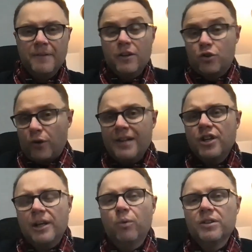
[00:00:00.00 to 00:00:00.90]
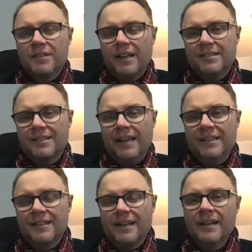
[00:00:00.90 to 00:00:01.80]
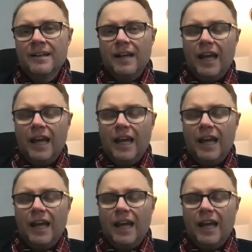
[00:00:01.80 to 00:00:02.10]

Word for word: And the tragedy was this is that